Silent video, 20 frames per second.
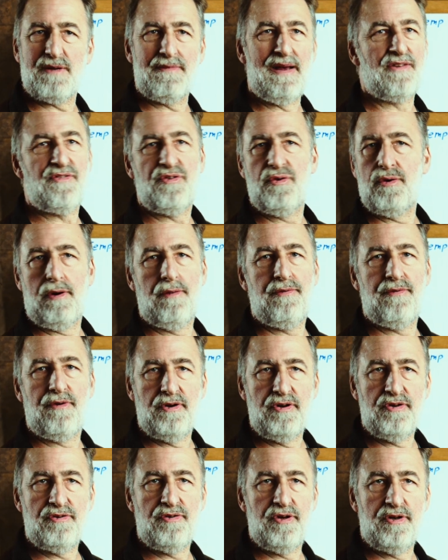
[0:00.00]
about
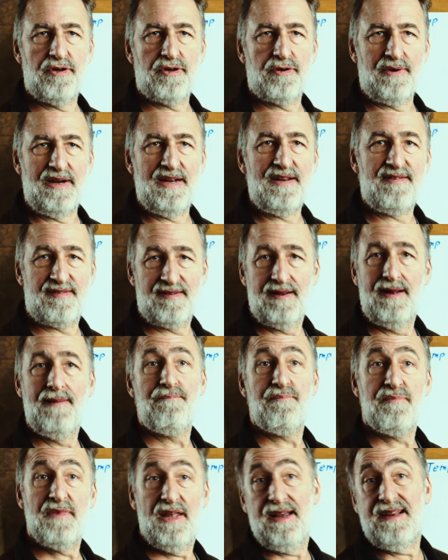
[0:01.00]
232 degrees,
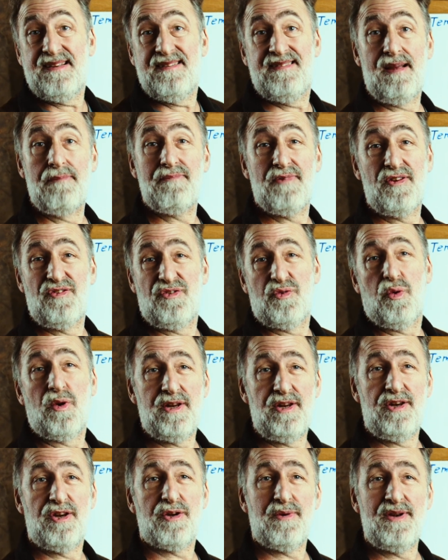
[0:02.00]
except it's
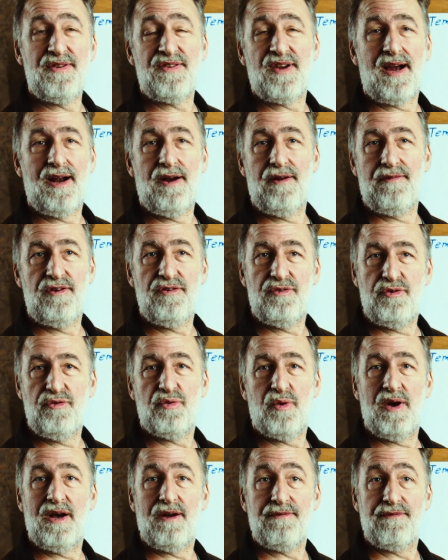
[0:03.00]
20 degrees higher than
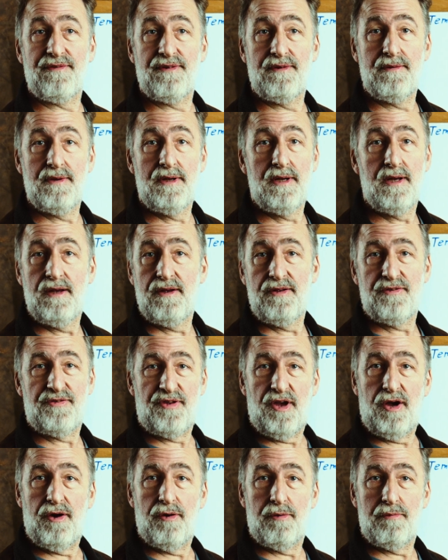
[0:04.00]
212.
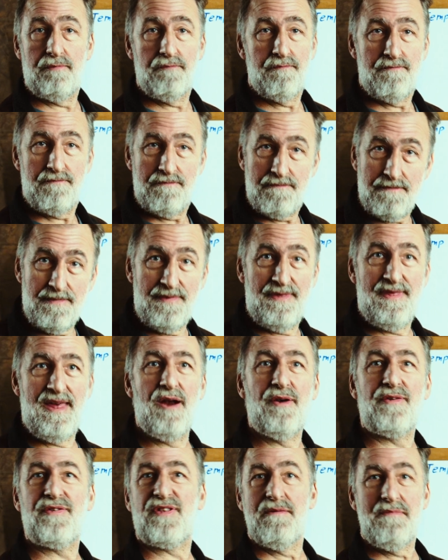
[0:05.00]
So
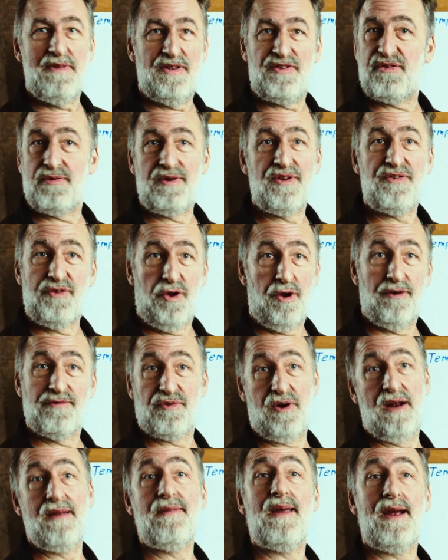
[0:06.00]
there's the mystery solved
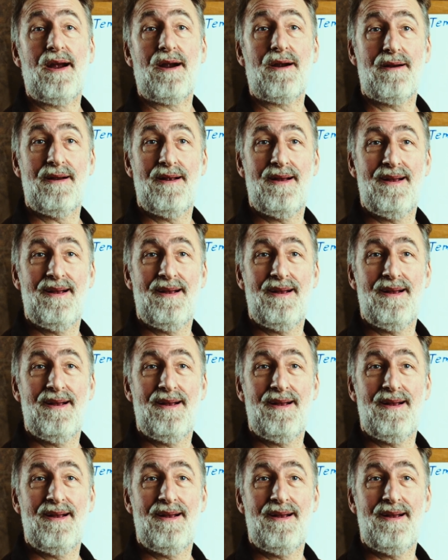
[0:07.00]
right there.